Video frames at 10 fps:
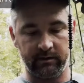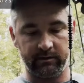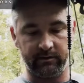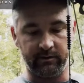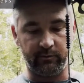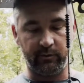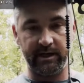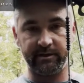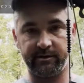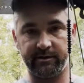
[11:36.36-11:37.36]
to
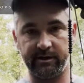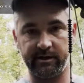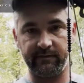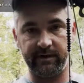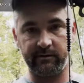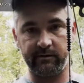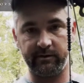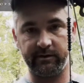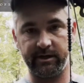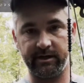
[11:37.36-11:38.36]
rest her trigger finger on the
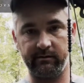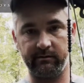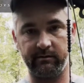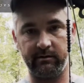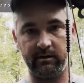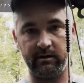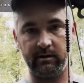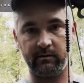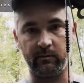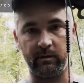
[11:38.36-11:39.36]
trigger,
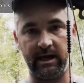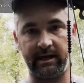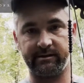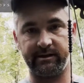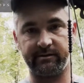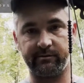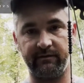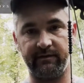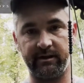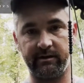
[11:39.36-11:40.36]
relax these 3
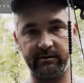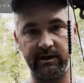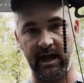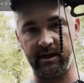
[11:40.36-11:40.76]
fingers and your